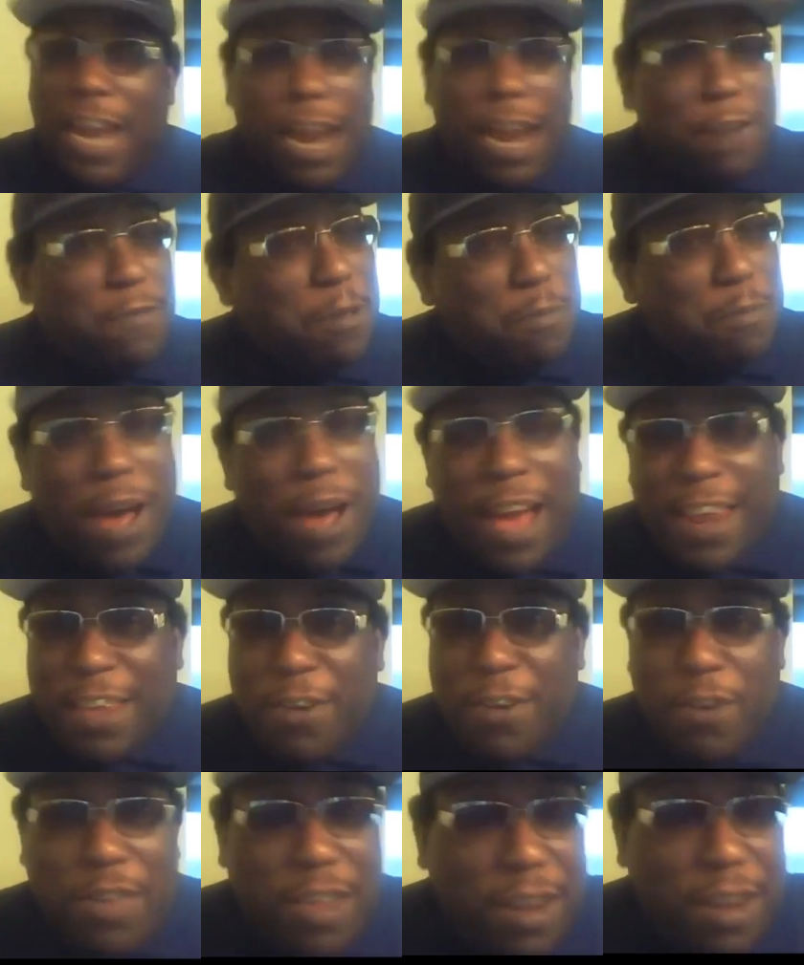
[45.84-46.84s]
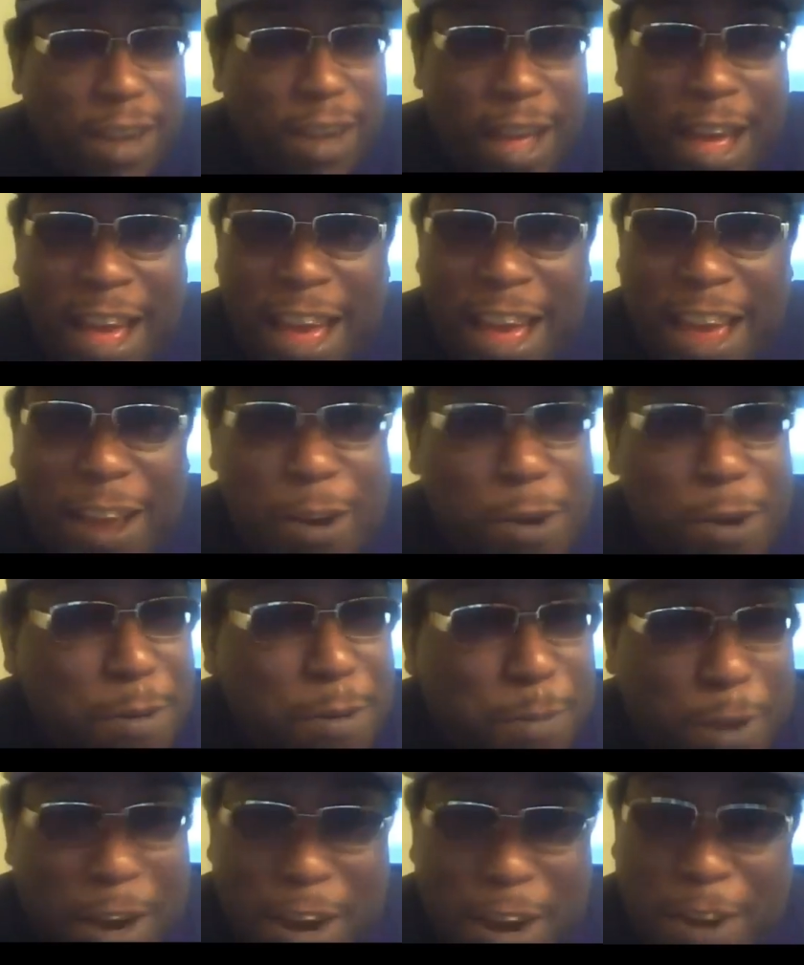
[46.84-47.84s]
everybody on your line,
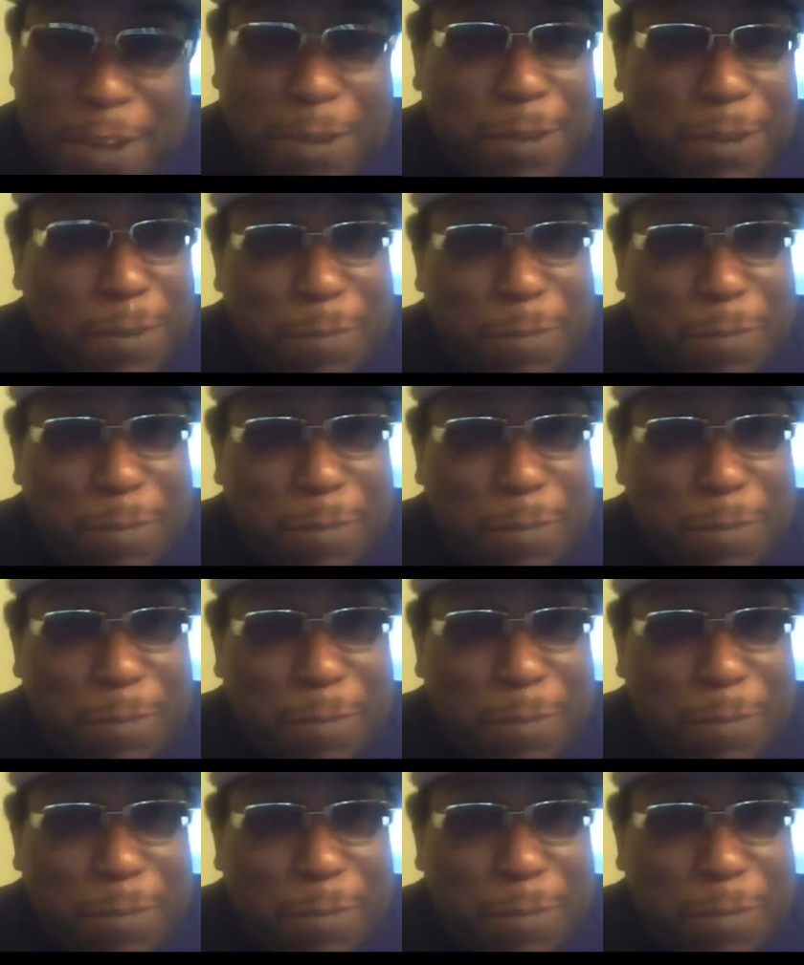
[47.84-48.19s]
home girl.